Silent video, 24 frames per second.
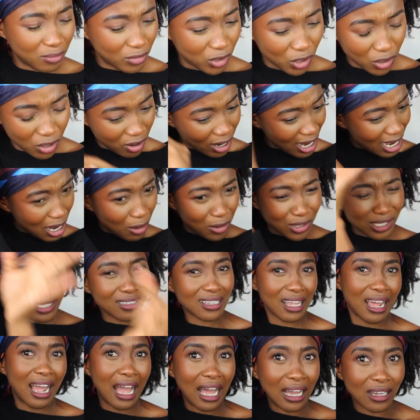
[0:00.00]
you know, and I wasn't
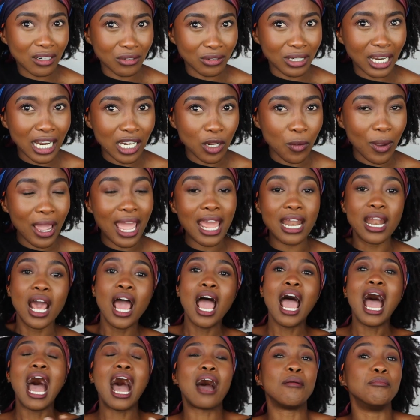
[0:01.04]
that hungry anyway, and
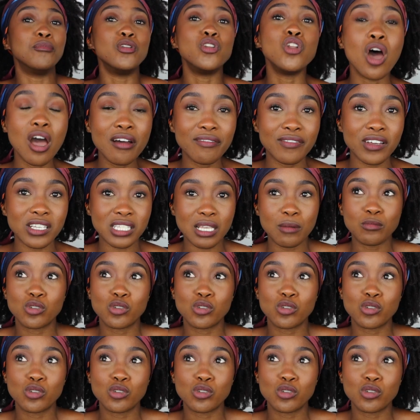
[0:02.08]
I'm nervous.